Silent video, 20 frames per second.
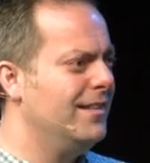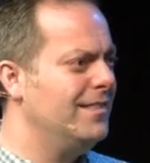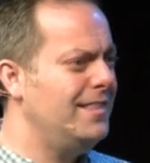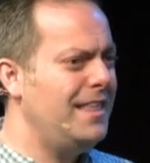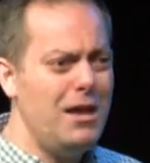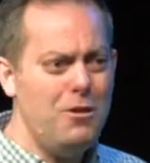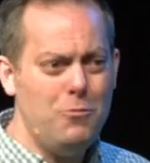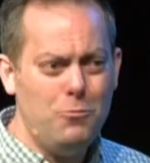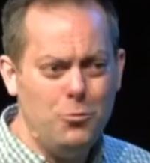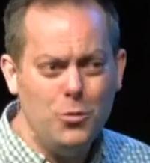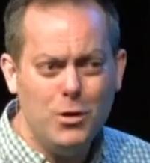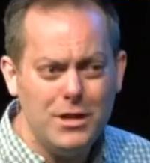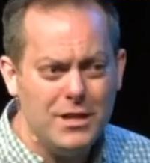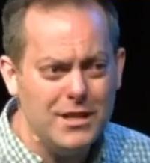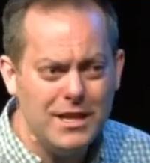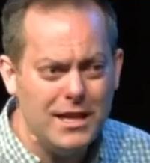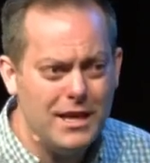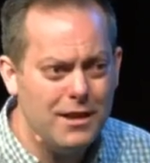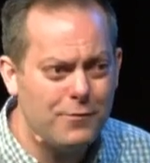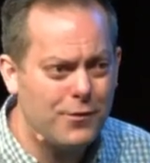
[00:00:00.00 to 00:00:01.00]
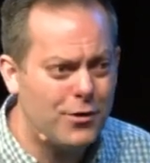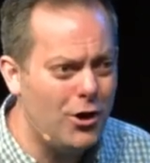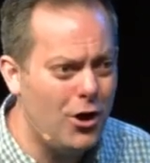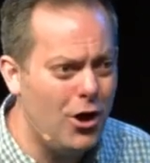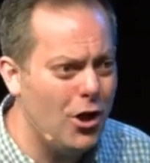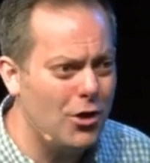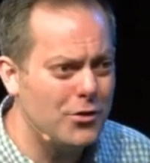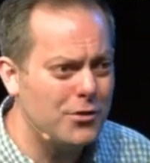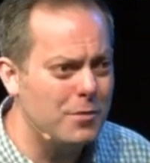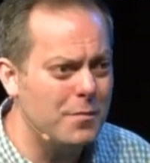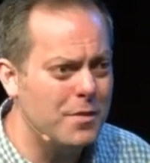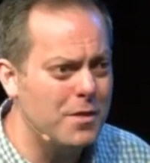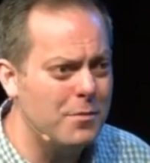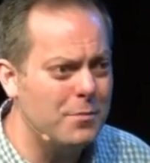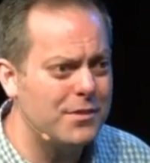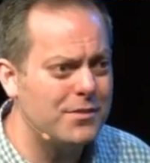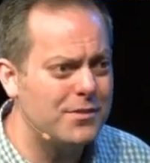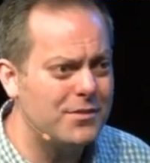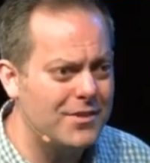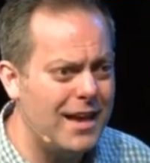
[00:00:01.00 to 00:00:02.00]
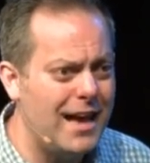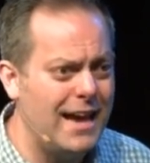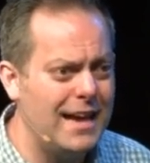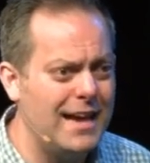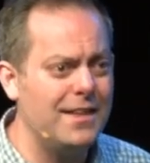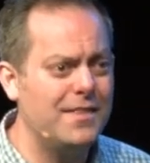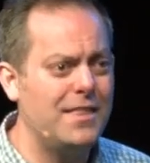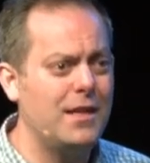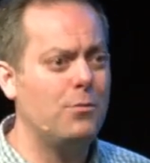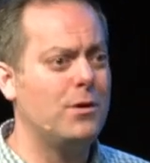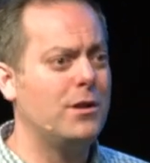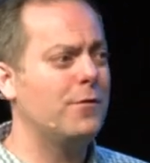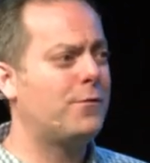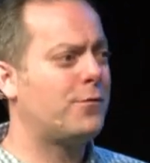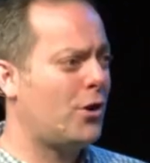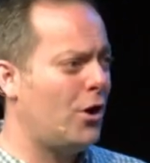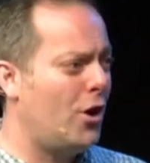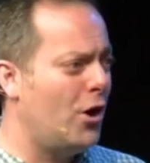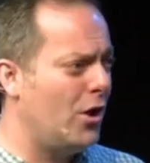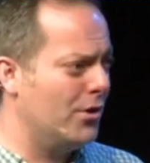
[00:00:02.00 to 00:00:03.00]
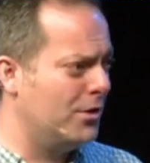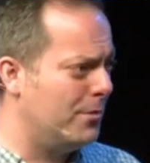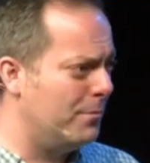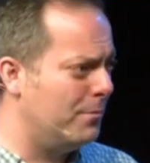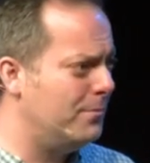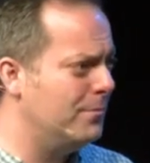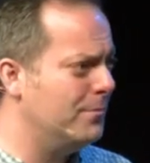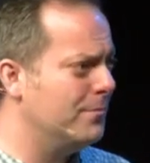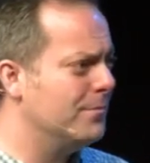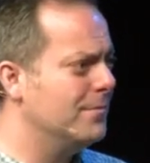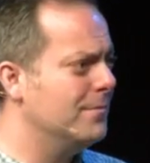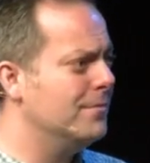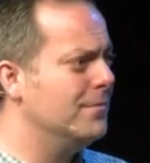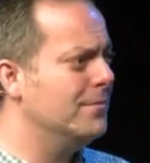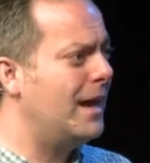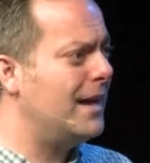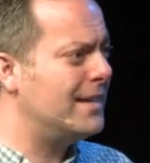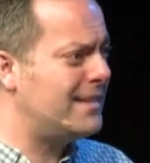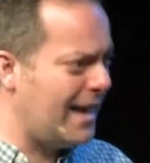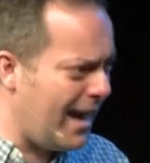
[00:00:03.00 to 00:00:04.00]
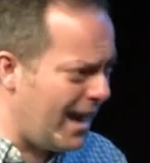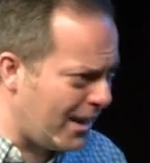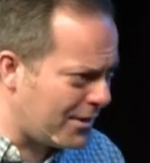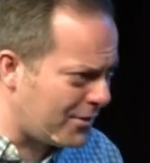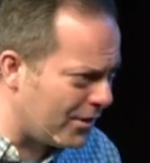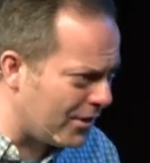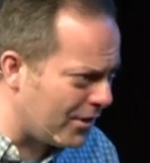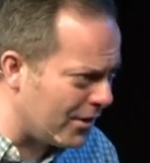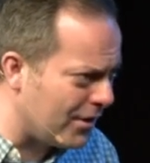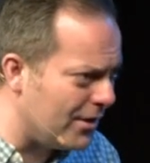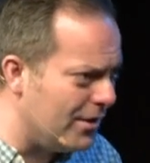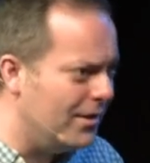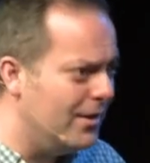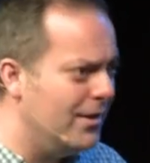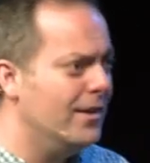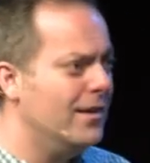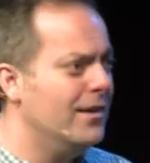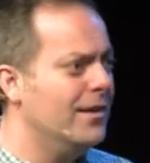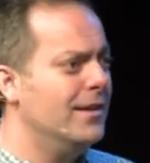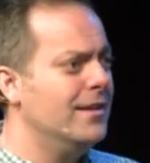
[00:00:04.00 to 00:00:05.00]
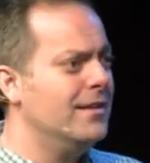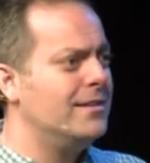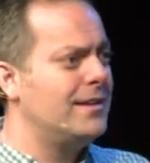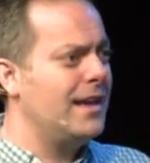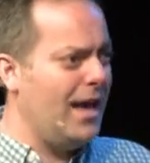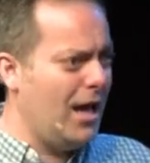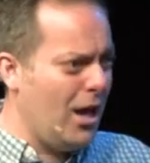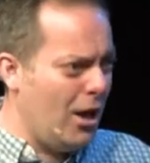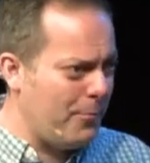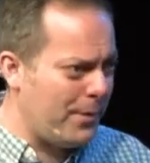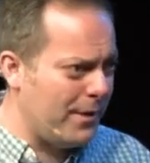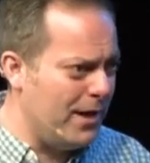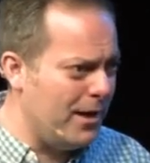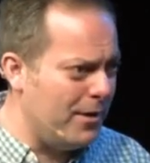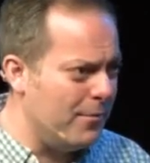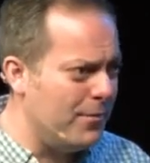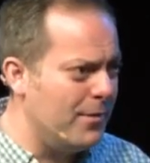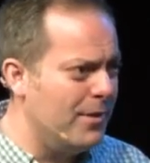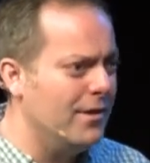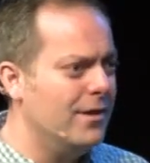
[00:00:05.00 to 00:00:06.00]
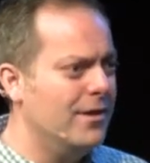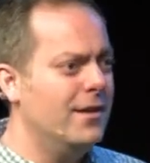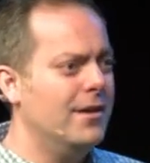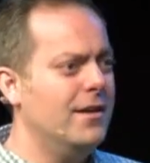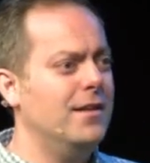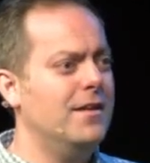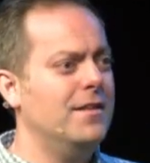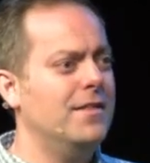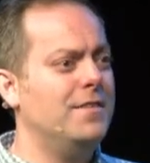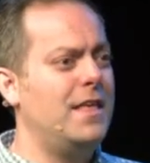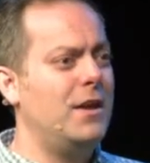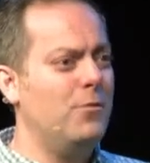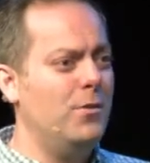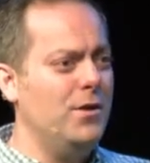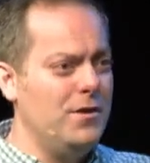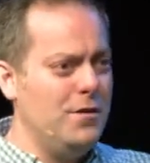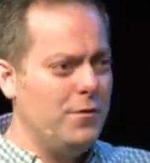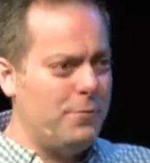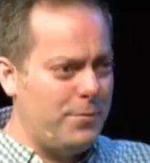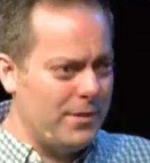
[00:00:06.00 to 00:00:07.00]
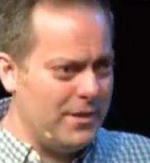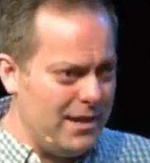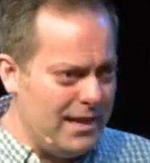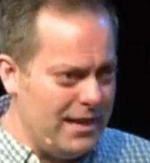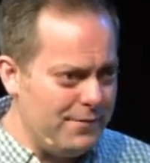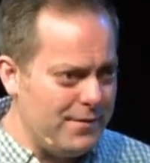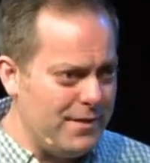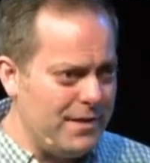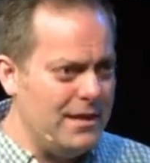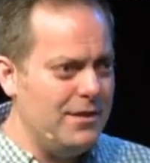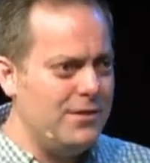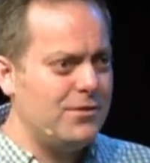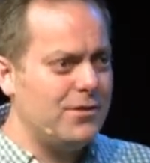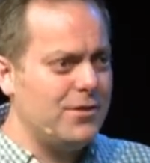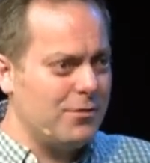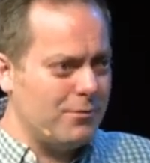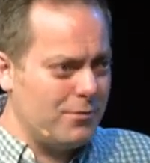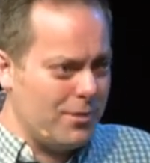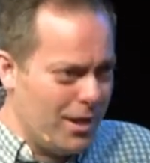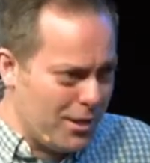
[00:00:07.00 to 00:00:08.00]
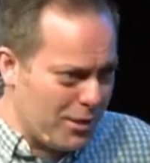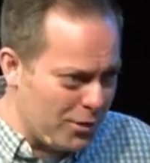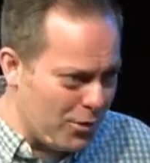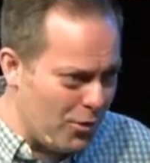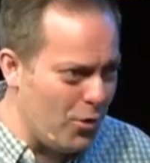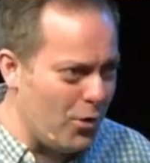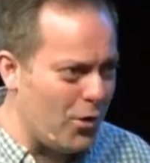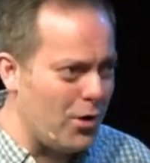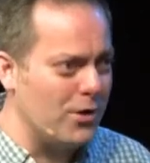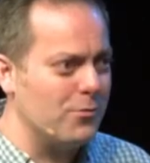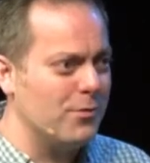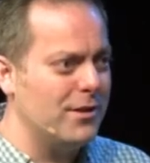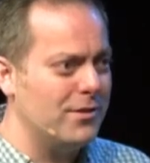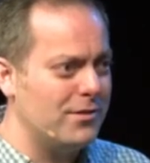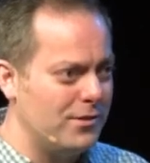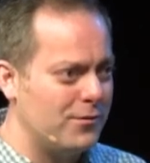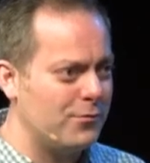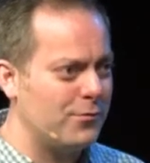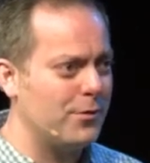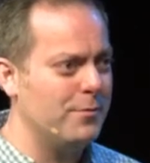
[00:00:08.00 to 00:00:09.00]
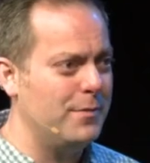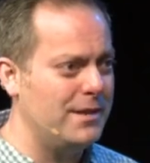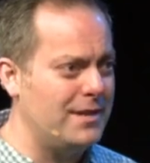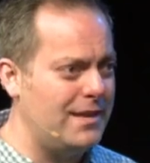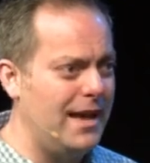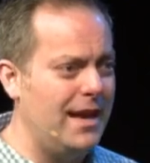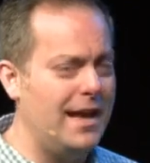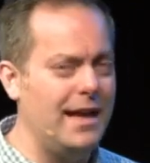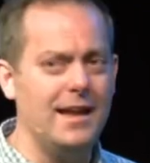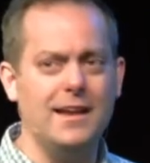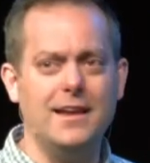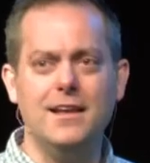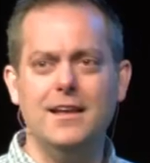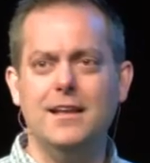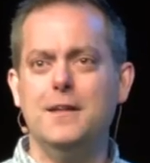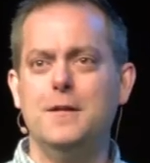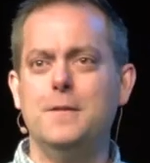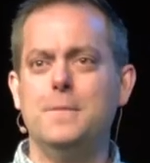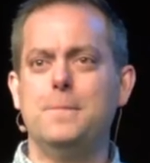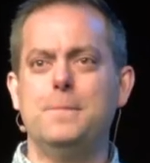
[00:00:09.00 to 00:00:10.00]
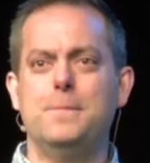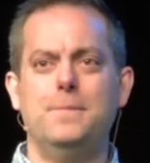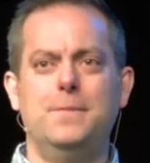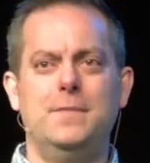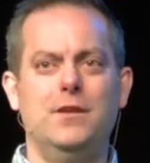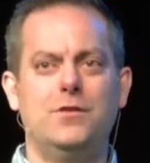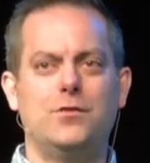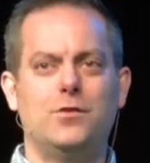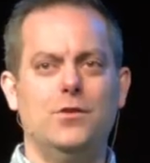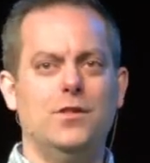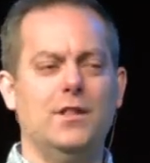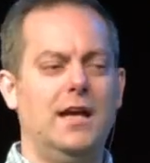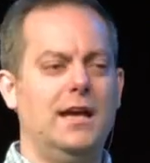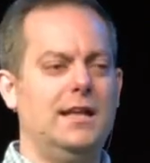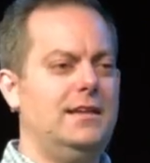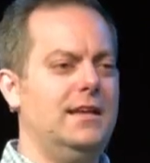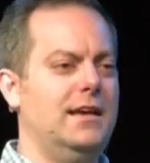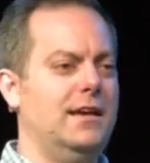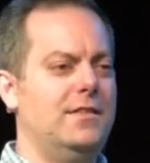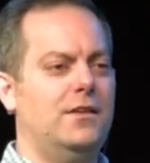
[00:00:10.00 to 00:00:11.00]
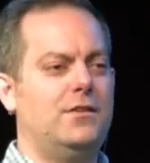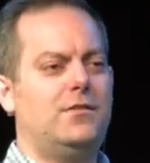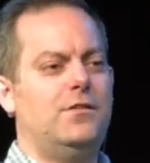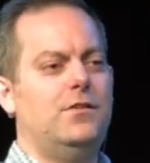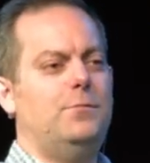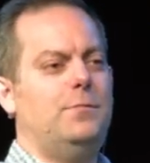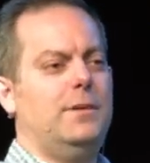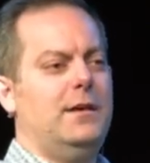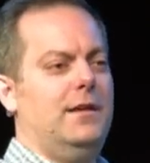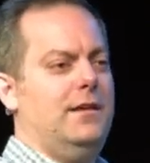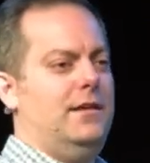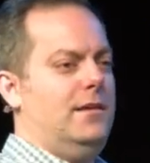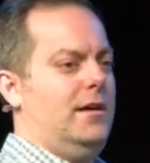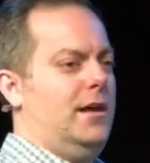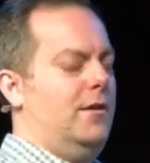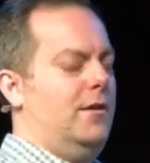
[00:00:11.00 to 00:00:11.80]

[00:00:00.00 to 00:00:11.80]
They wouldn't have called him the Messiah. They would have called him a doctor to help him. They wouldn't have believed that he's the Lord risen from the dead. This whole idea, this has been